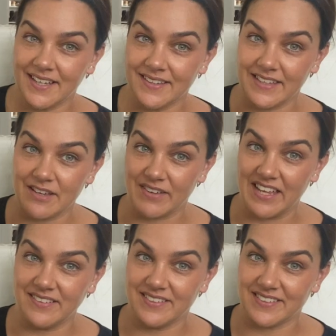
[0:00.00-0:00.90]
the
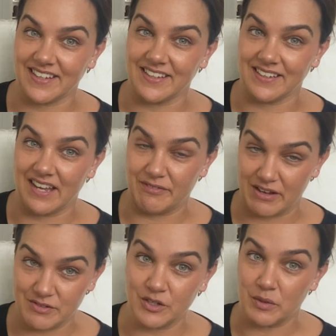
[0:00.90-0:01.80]
event, and if I
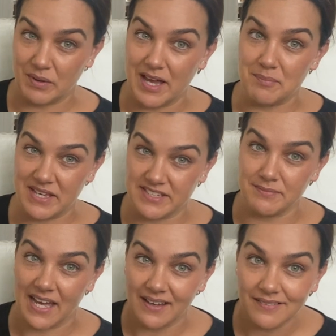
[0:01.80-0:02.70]
was going to buy a petit
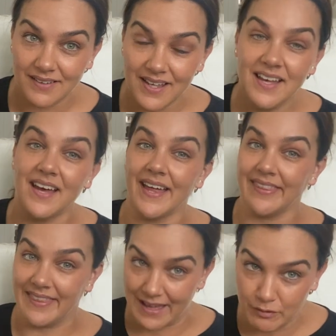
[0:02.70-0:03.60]
mal,
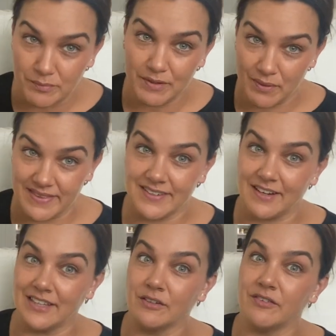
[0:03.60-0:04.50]
that would be one that
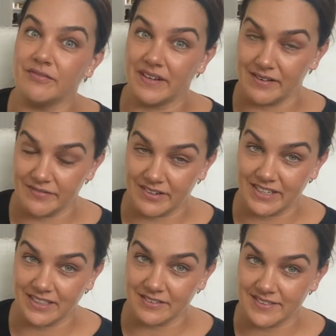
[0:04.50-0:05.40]
I'd look very, very
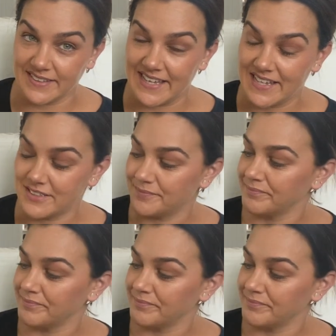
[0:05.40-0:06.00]
closely at.